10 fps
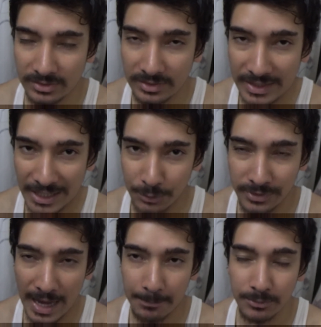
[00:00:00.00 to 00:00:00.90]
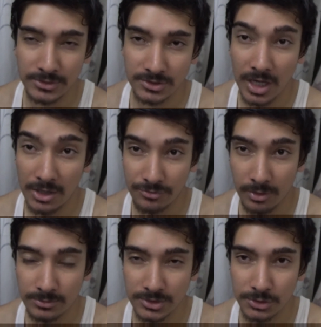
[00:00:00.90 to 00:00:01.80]
they don't have to start
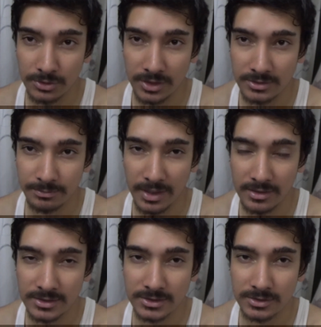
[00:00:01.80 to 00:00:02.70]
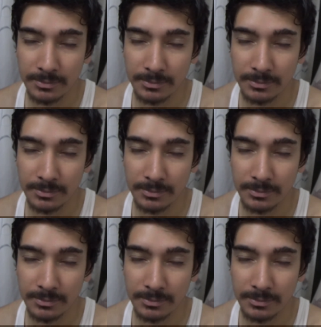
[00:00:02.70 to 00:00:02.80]
from zero. There is various